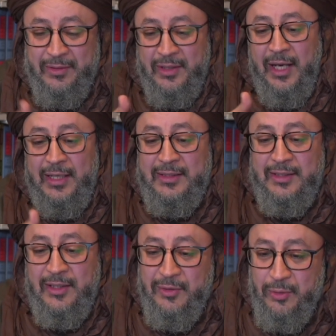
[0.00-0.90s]
the
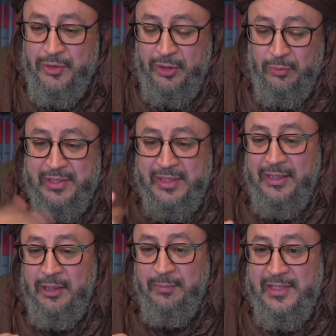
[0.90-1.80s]
dialectic theologian will
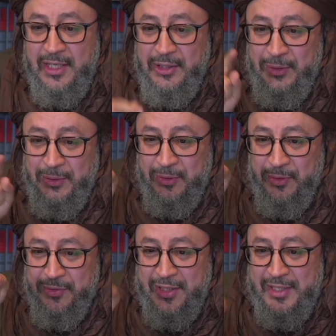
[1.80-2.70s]
stand up and say, no,
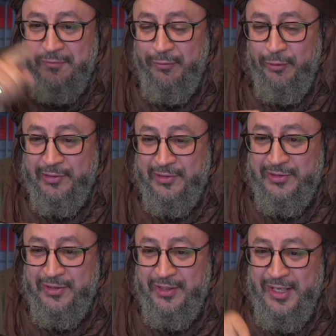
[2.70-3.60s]
there is a fault.
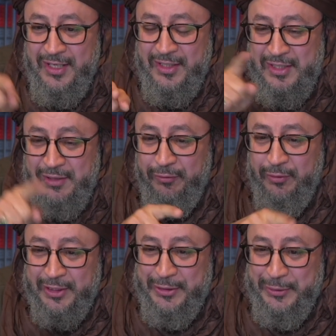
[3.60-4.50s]
There is a
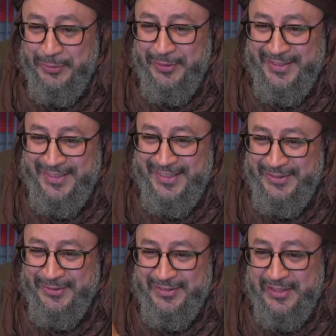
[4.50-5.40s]
fault in your
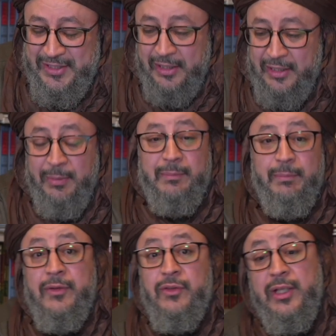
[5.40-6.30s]
understanding. But
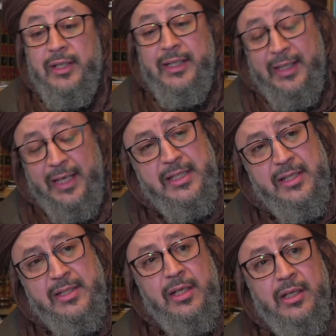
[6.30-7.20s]
mantiq, in
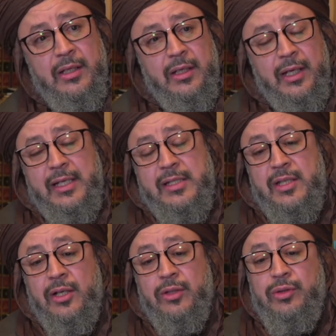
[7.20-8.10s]
essence, is
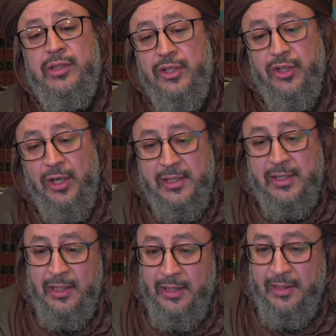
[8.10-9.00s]
there to teach
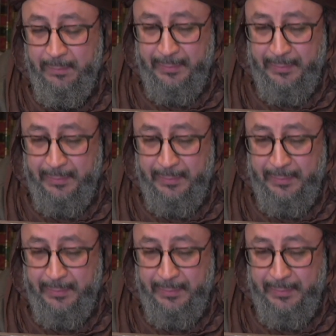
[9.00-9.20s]
us the